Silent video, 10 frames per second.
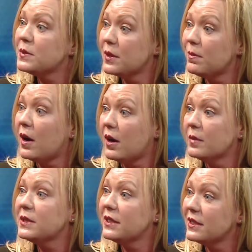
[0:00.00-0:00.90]
up to
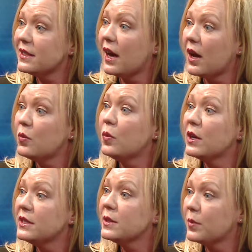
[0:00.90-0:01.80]
mom to decide
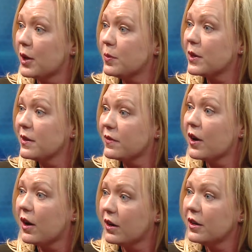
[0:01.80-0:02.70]
what is appropriate for
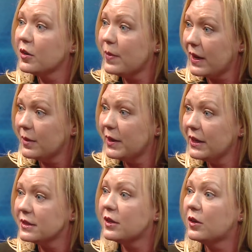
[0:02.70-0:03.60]
her and her
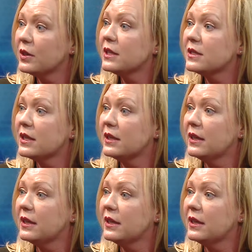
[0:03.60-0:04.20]
baby, as long as